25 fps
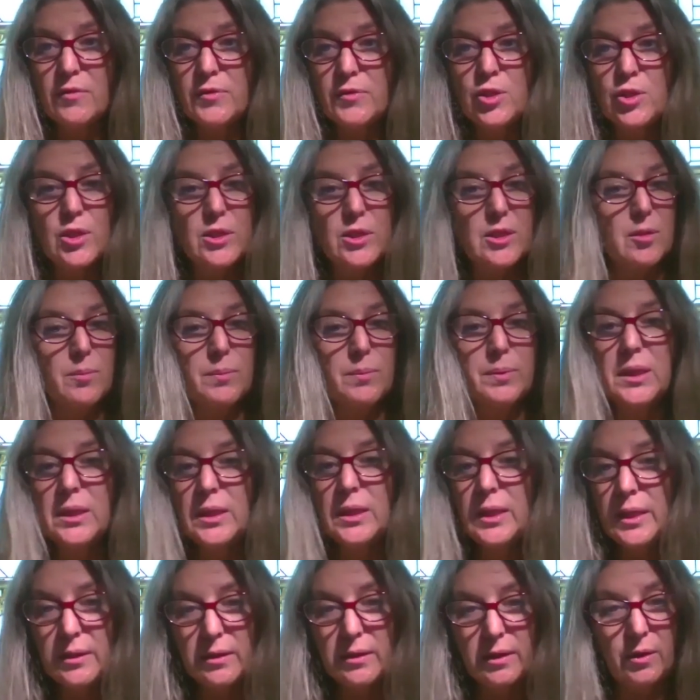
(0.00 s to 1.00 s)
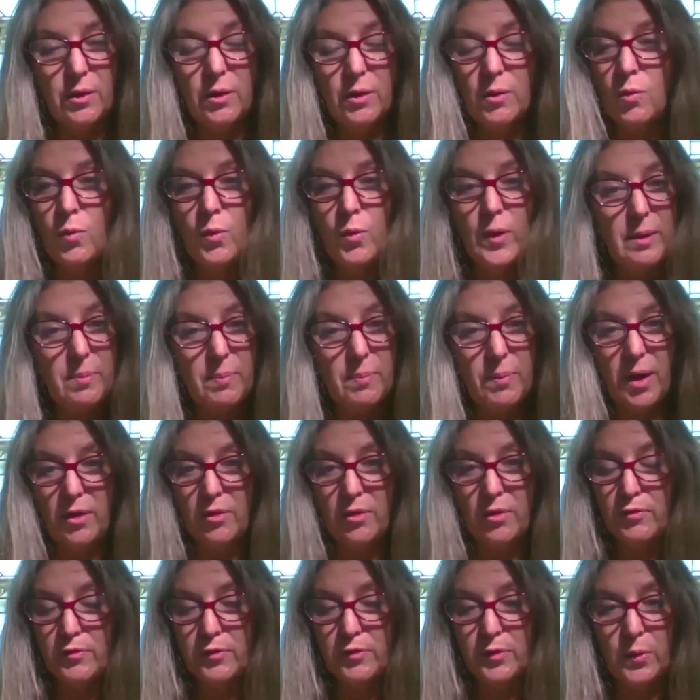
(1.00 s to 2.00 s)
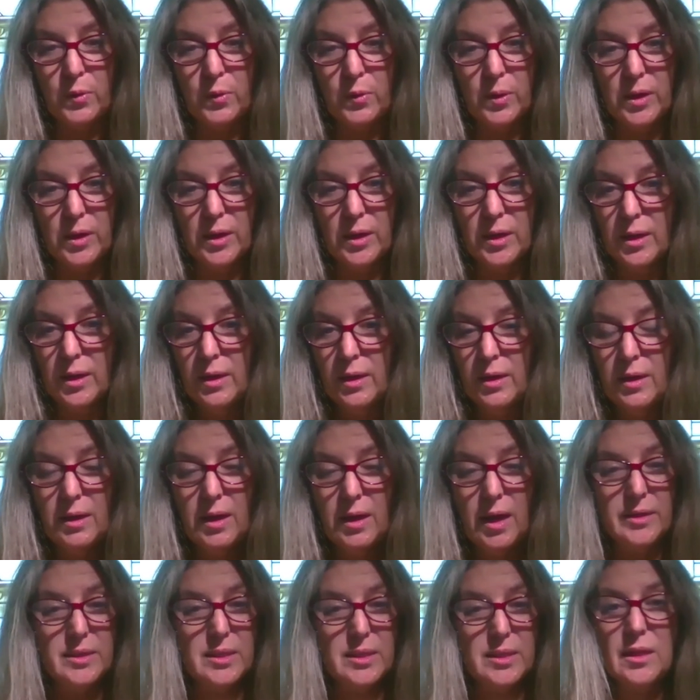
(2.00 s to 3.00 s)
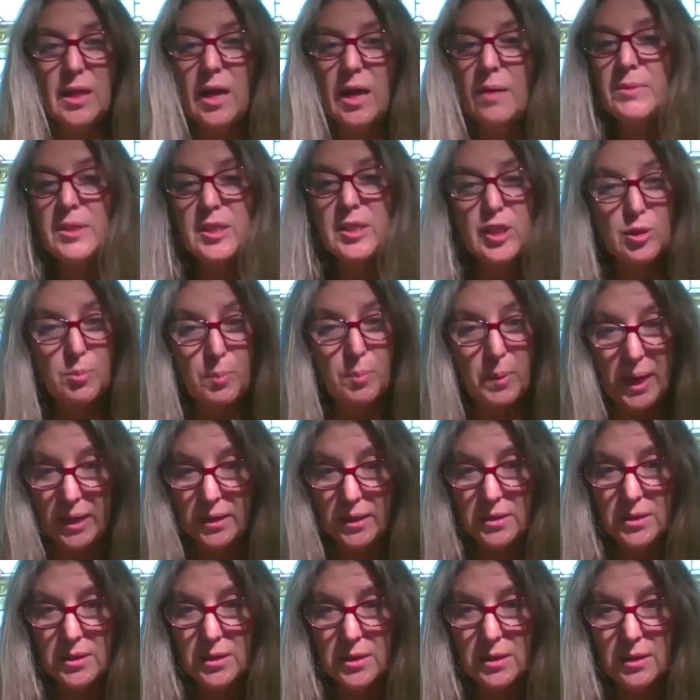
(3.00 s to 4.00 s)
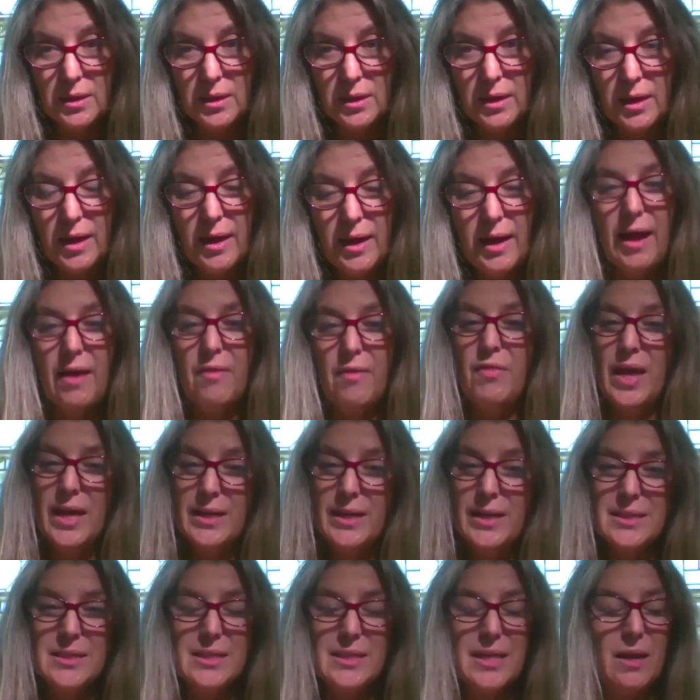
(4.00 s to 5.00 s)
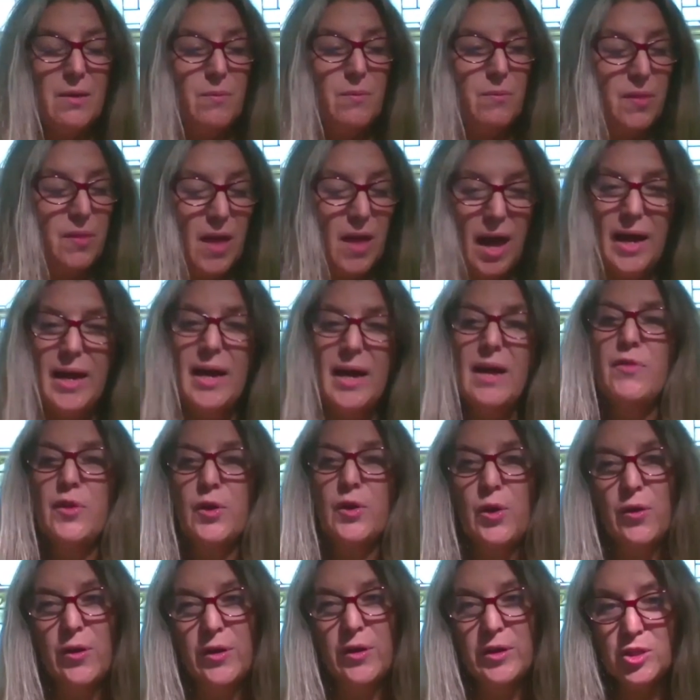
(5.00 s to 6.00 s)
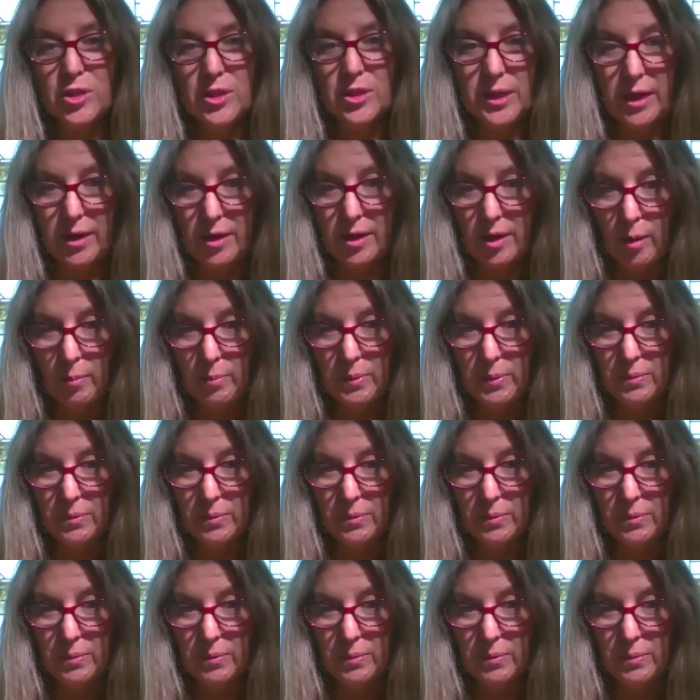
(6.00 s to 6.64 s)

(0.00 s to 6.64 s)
to just completely weep on the floor until I'm spent. And then to say, I have the courage to get up.